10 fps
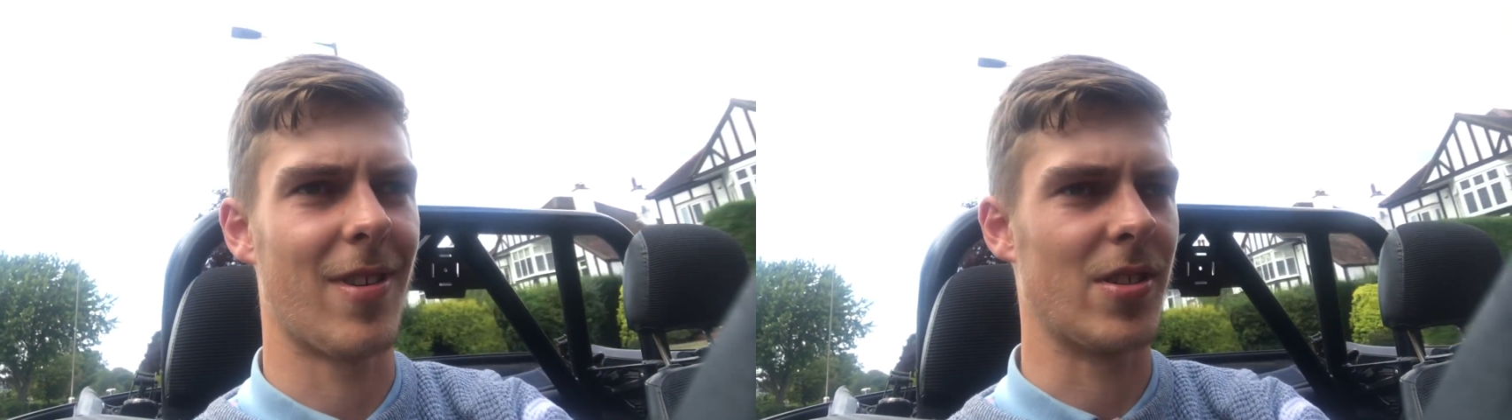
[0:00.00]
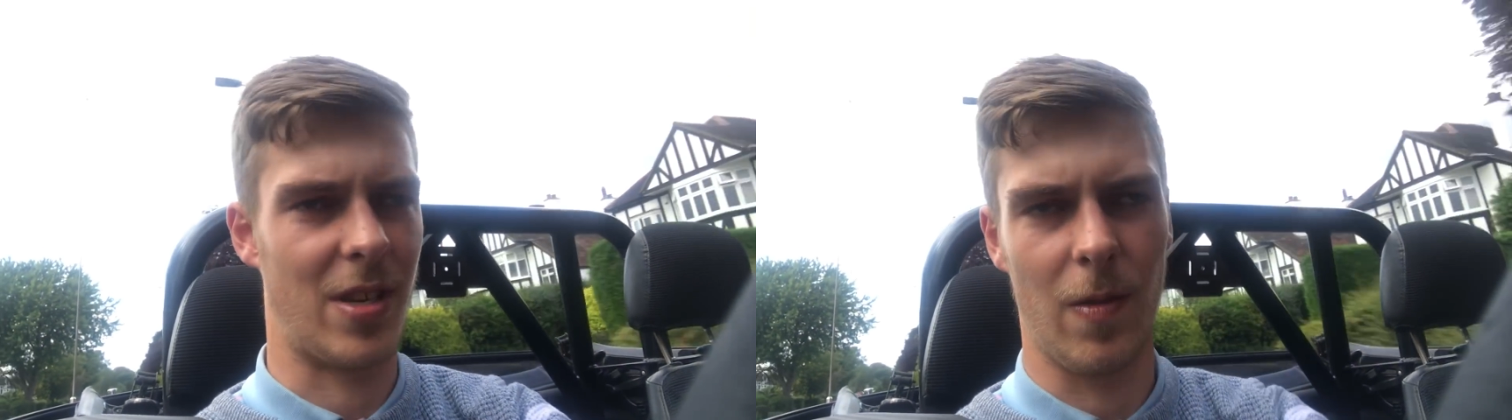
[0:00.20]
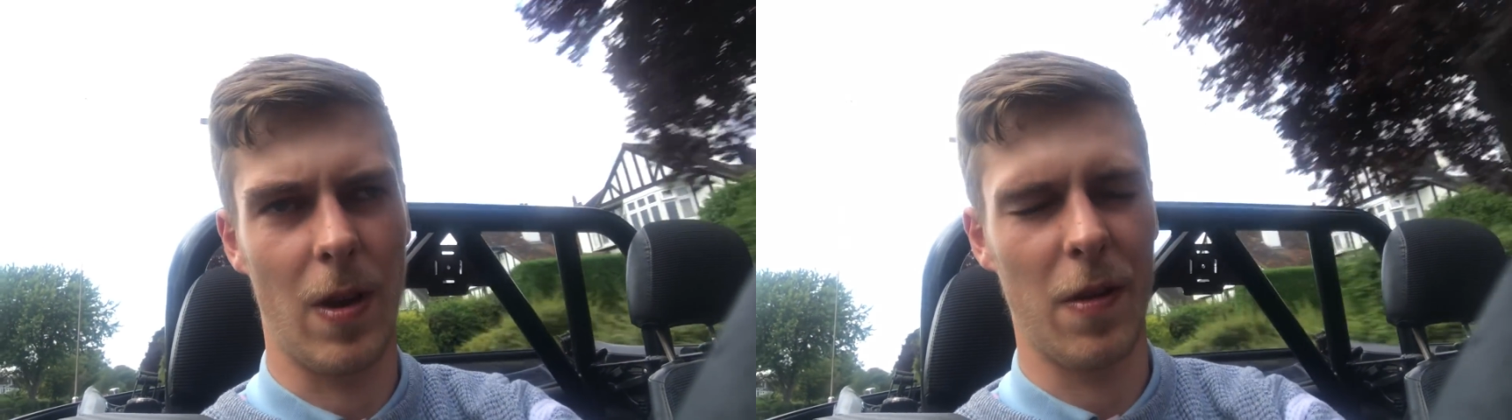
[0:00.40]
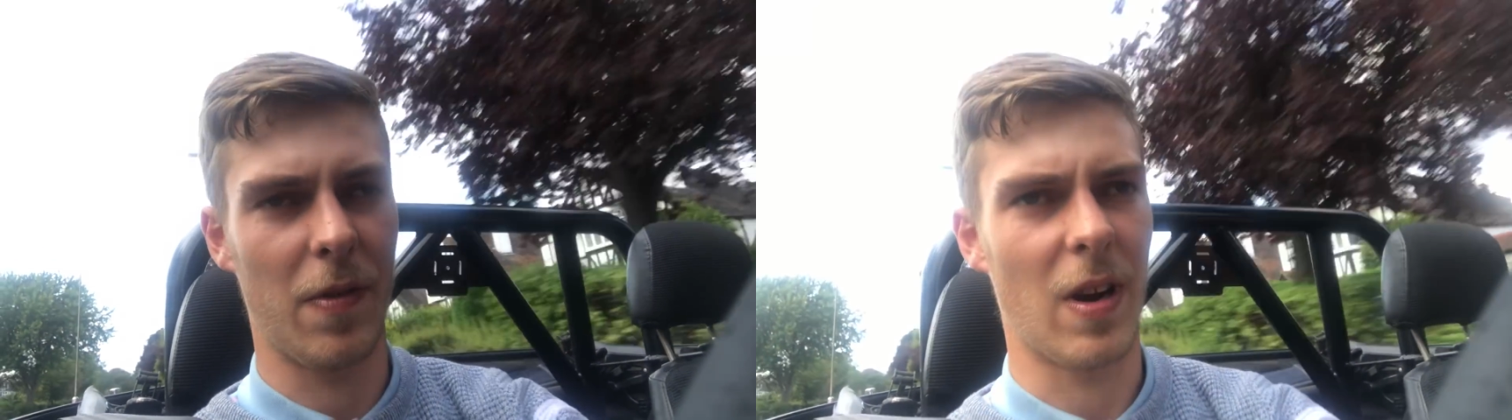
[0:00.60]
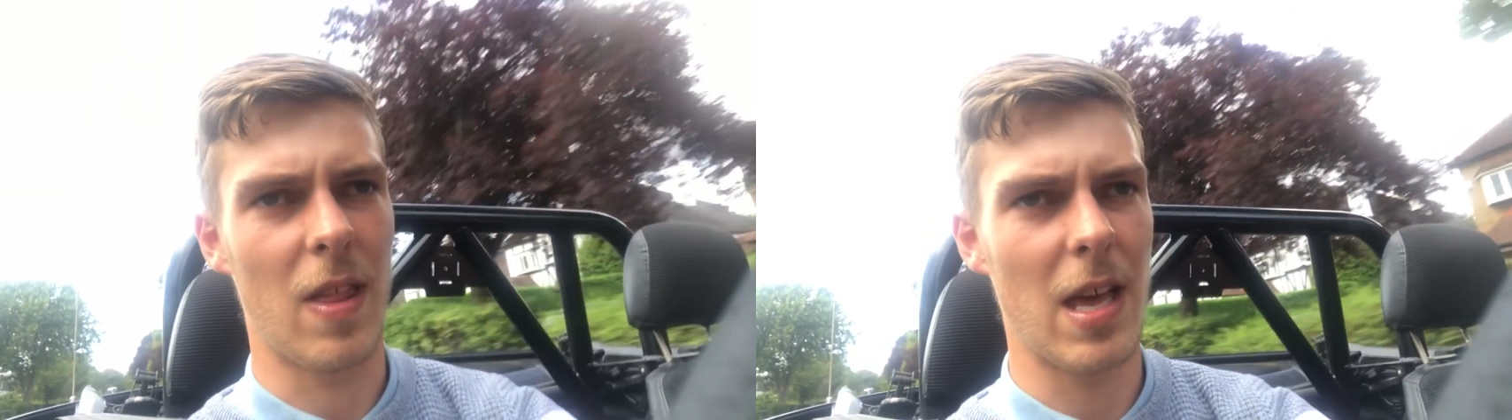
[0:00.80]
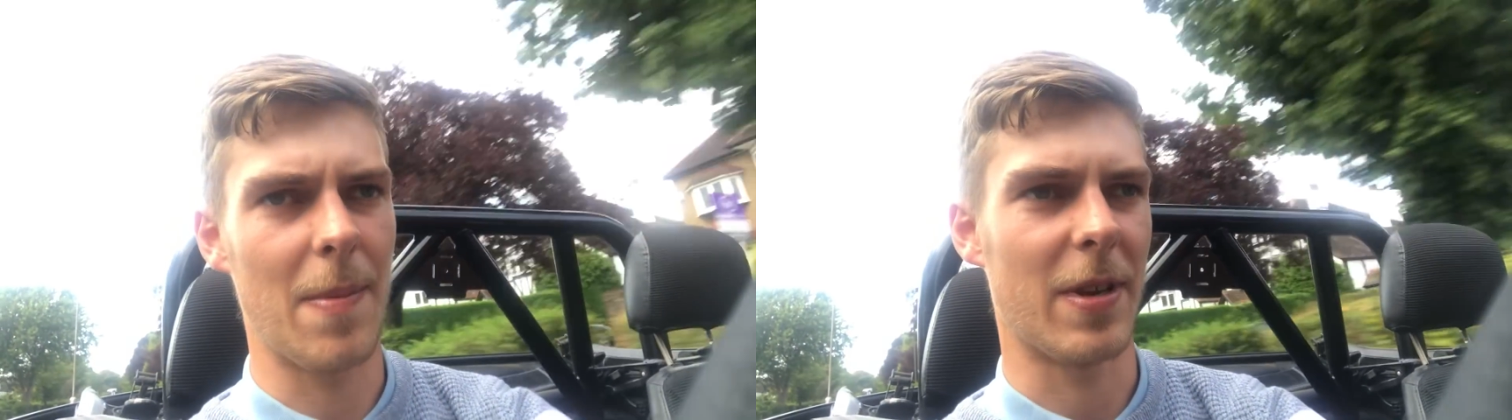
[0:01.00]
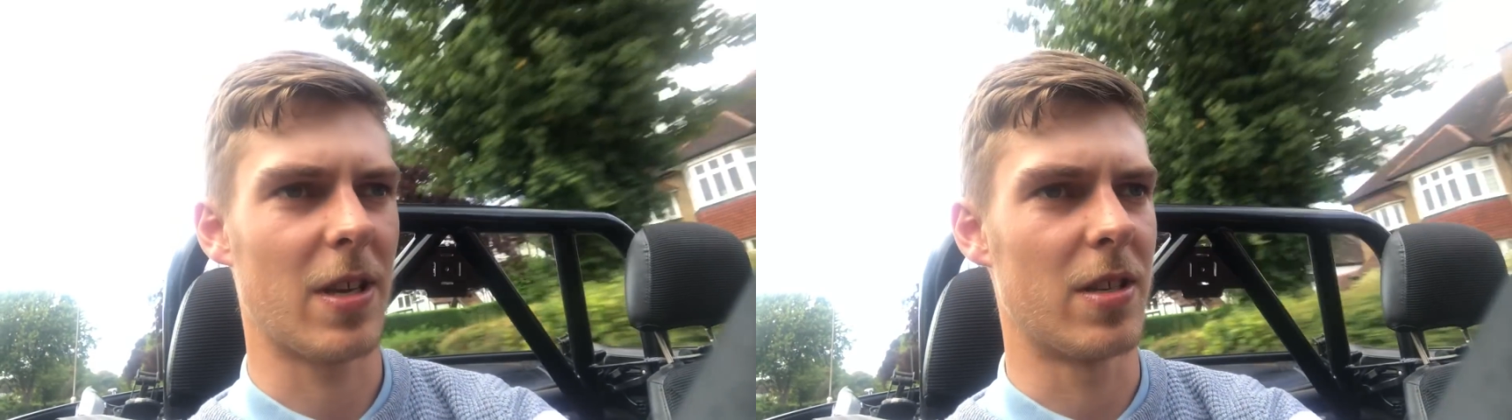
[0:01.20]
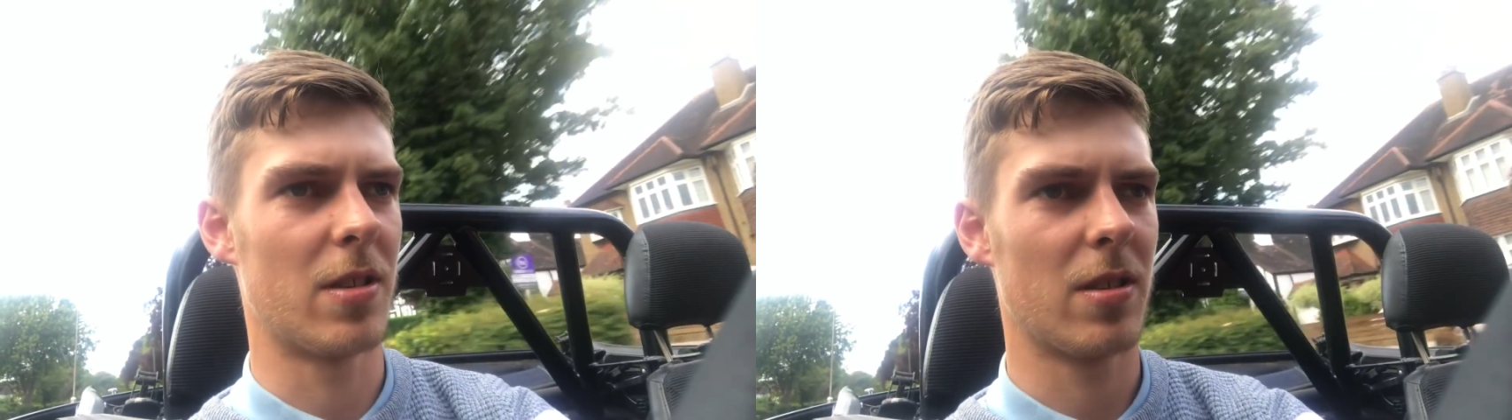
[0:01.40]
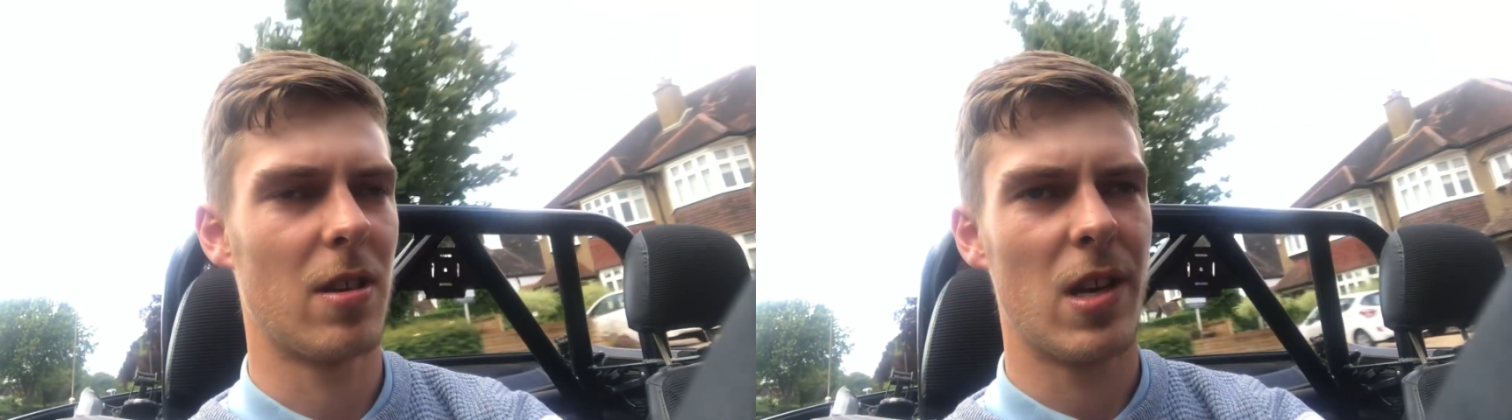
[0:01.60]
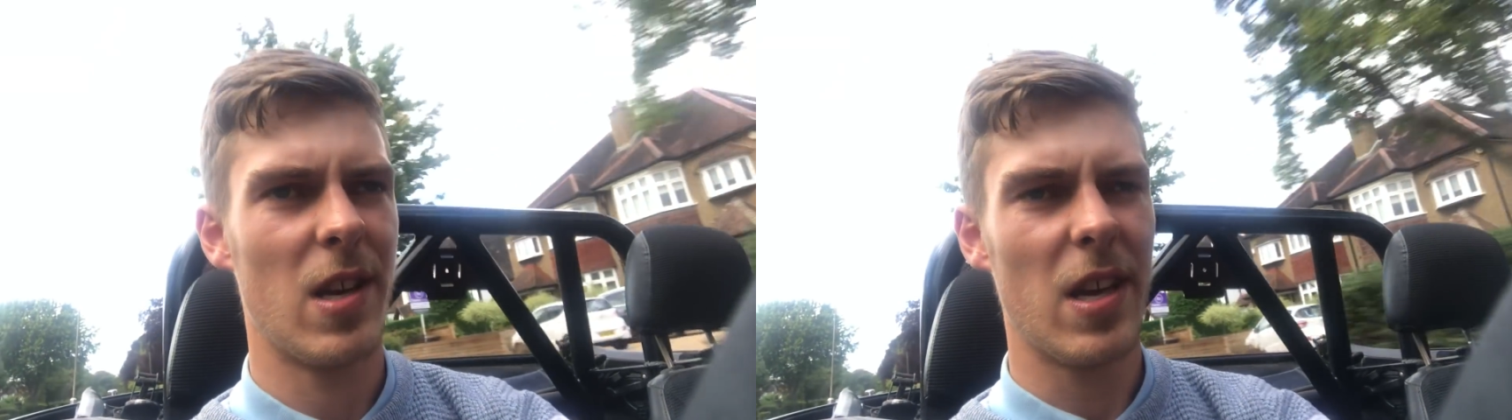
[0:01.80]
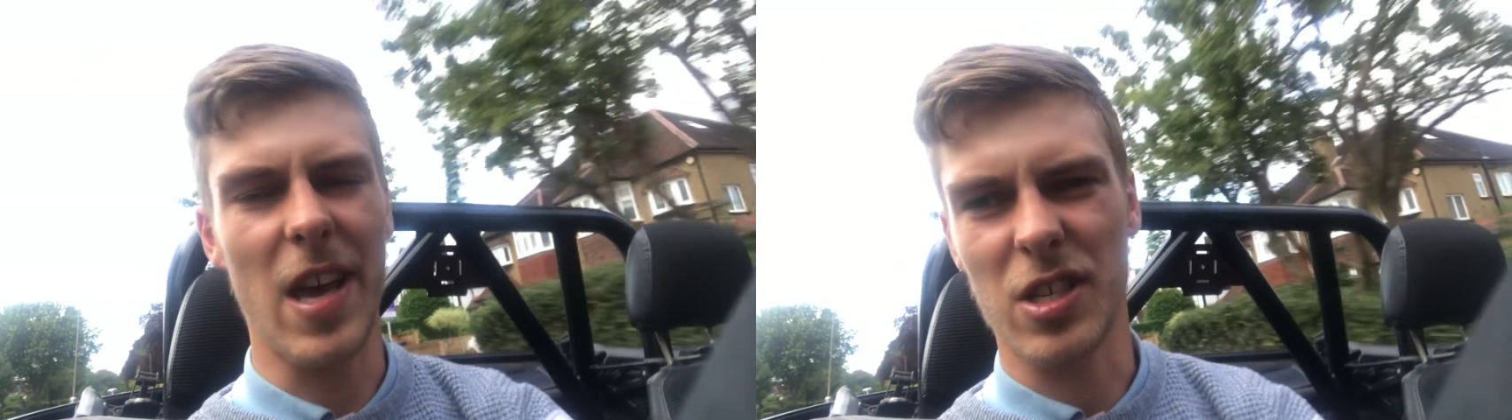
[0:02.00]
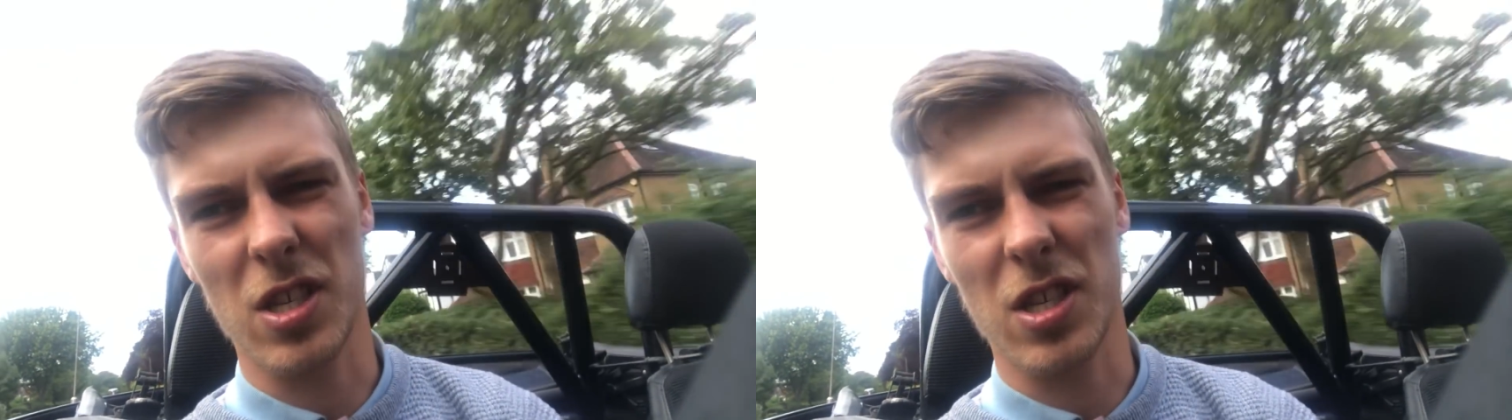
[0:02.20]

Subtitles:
runs or anything like that because yeah, it's